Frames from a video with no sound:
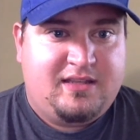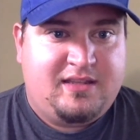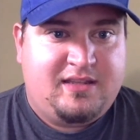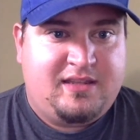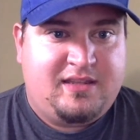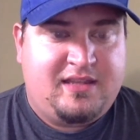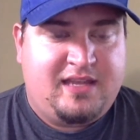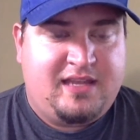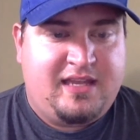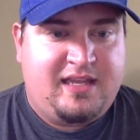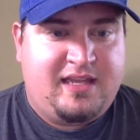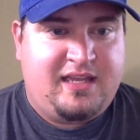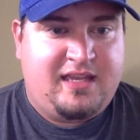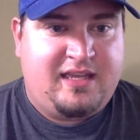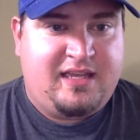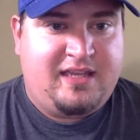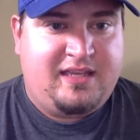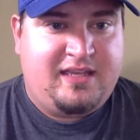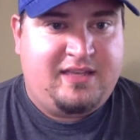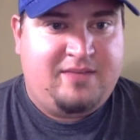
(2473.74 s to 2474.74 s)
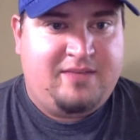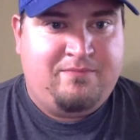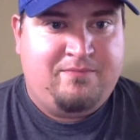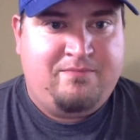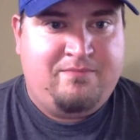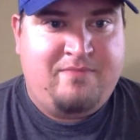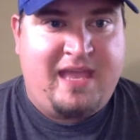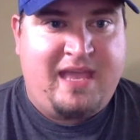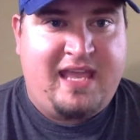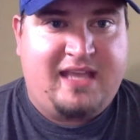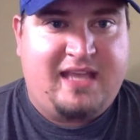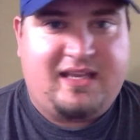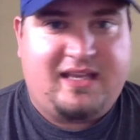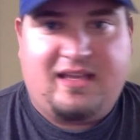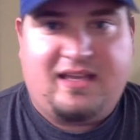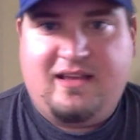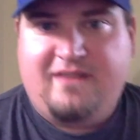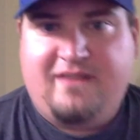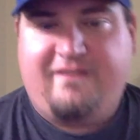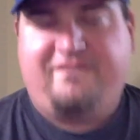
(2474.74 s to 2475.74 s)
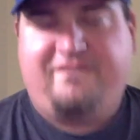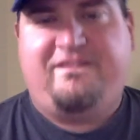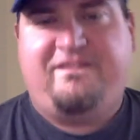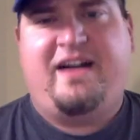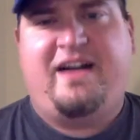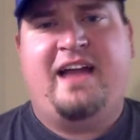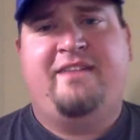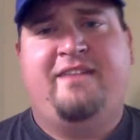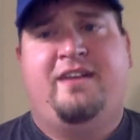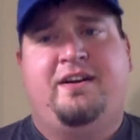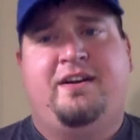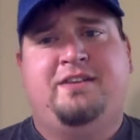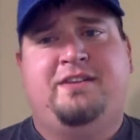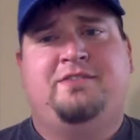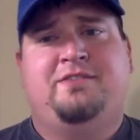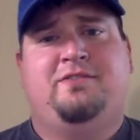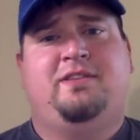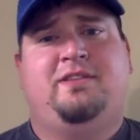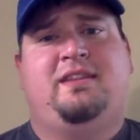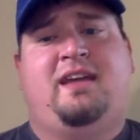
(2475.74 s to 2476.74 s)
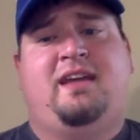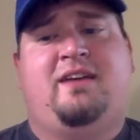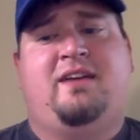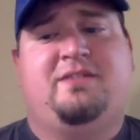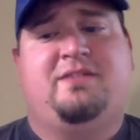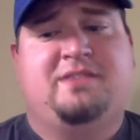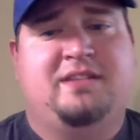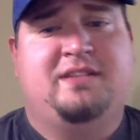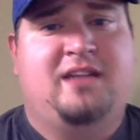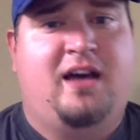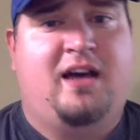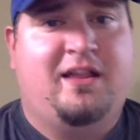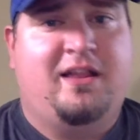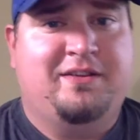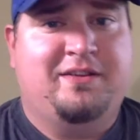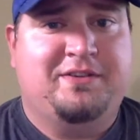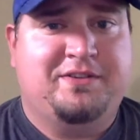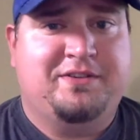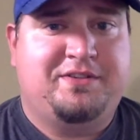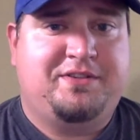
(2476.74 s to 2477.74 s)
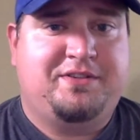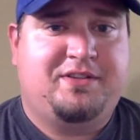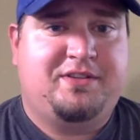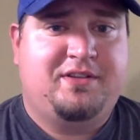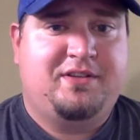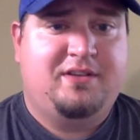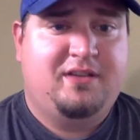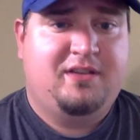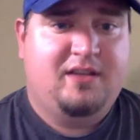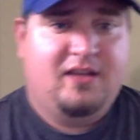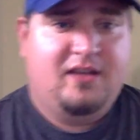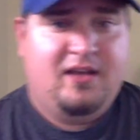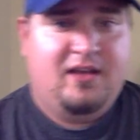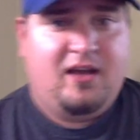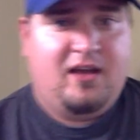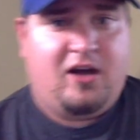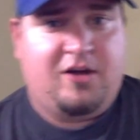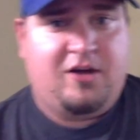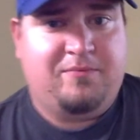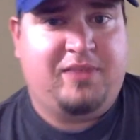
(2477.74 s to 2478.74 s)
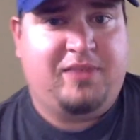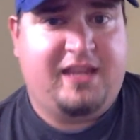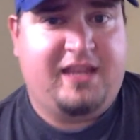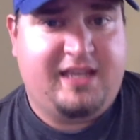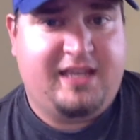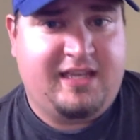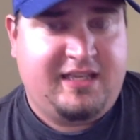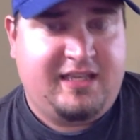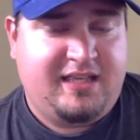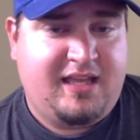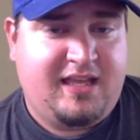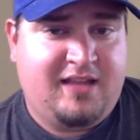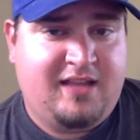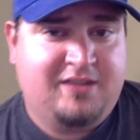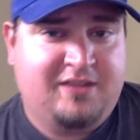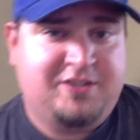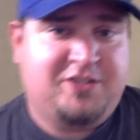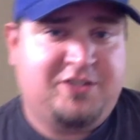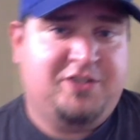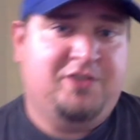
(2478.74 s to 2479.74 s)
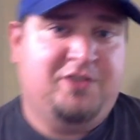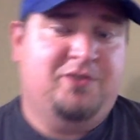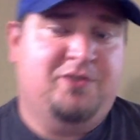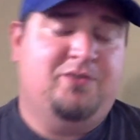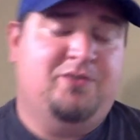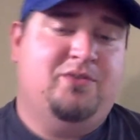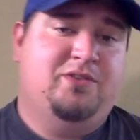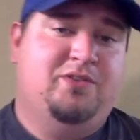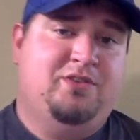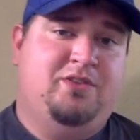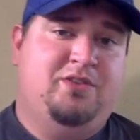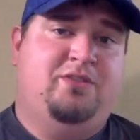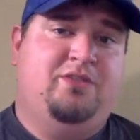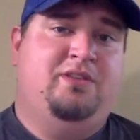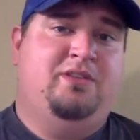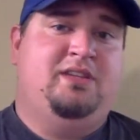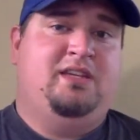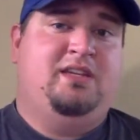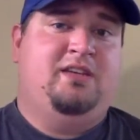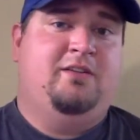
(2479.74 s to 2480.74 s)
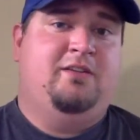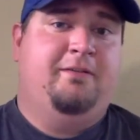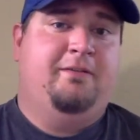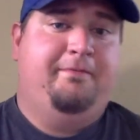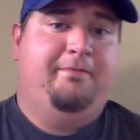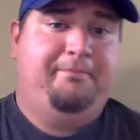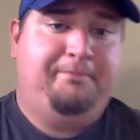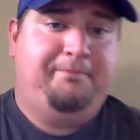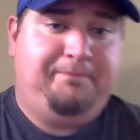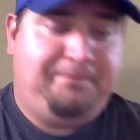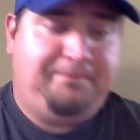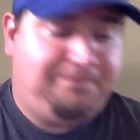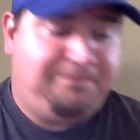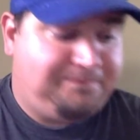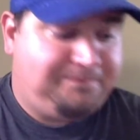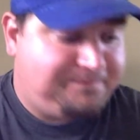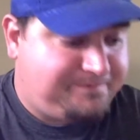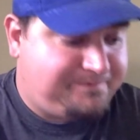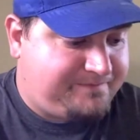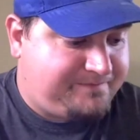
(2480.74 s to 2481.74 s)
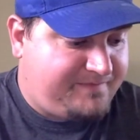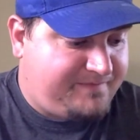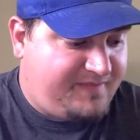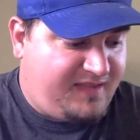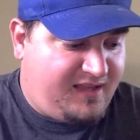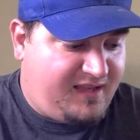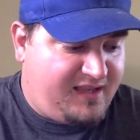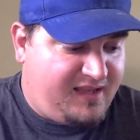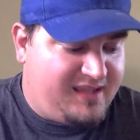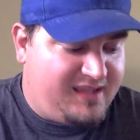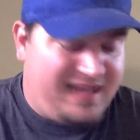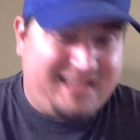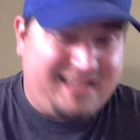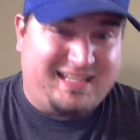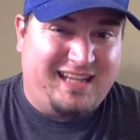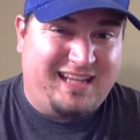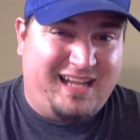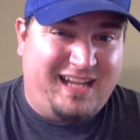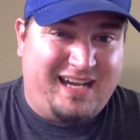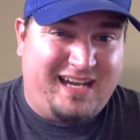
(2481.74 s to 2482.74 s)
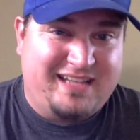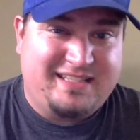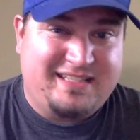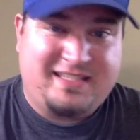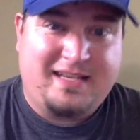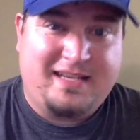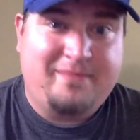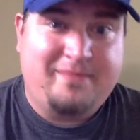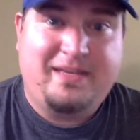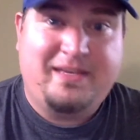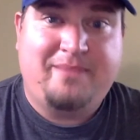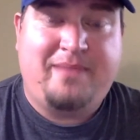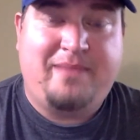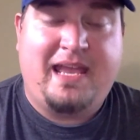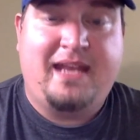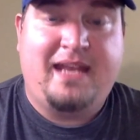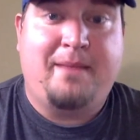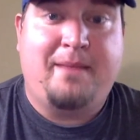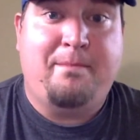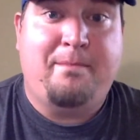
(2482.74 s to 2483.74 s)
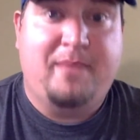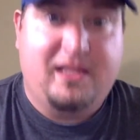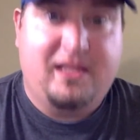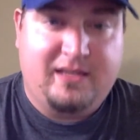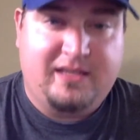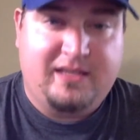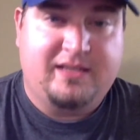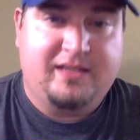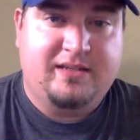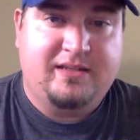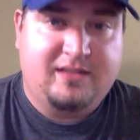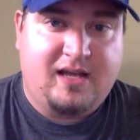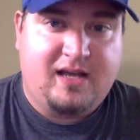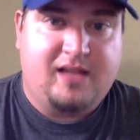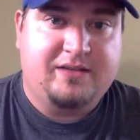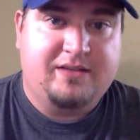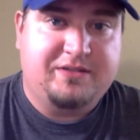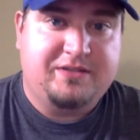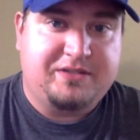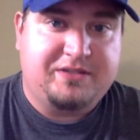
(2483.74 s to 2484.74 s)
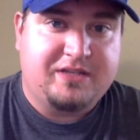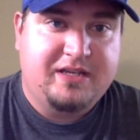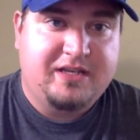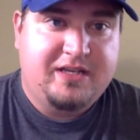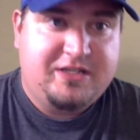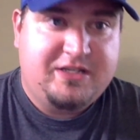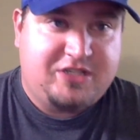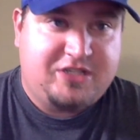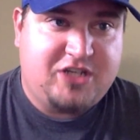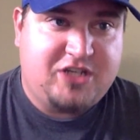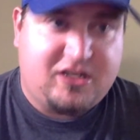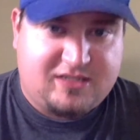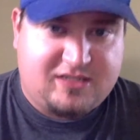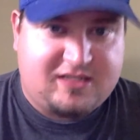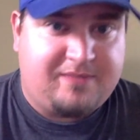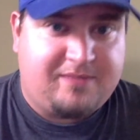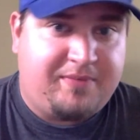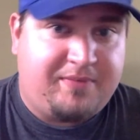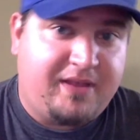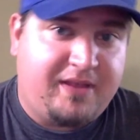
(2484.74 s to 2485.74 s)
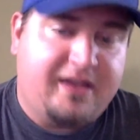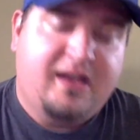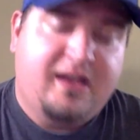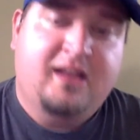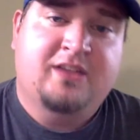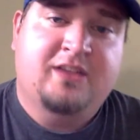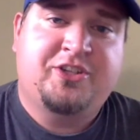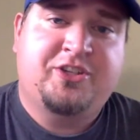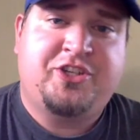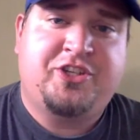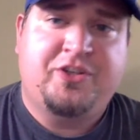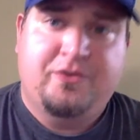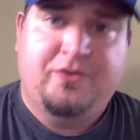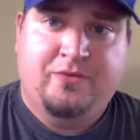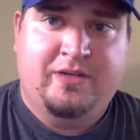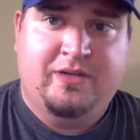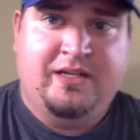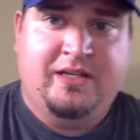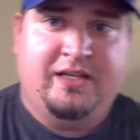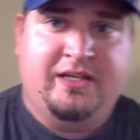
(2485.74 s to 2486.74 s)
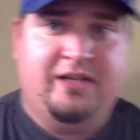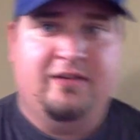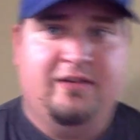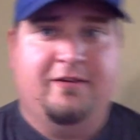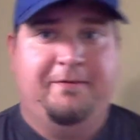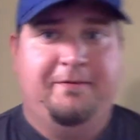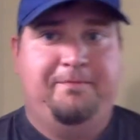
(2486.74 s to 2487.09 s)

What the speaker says: they make $500,000 on playing LSU during the year. That's a lot. And some get paid $1 million just to play LSU in a year.